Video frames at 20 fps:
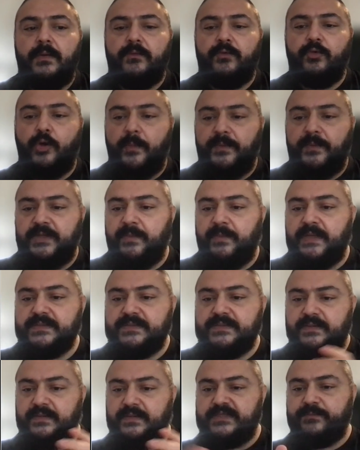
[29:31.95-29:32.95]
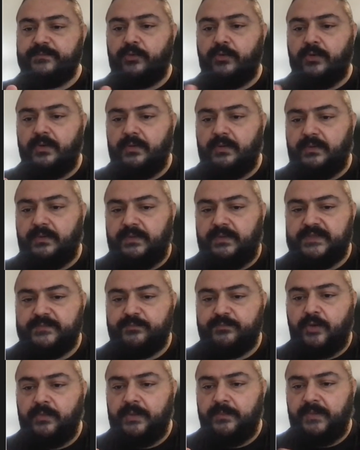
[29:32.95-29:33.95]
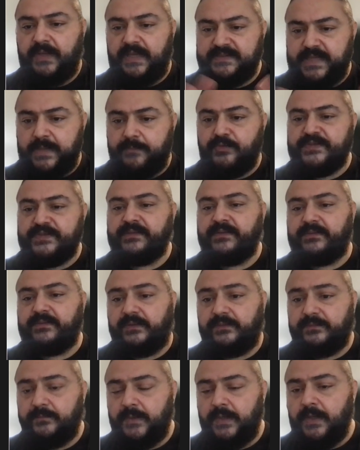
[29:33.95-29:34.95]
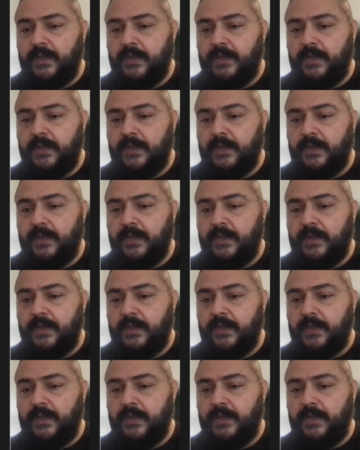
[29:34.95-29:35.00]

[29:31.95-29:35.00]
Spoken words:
to optimize this problem as I presented it.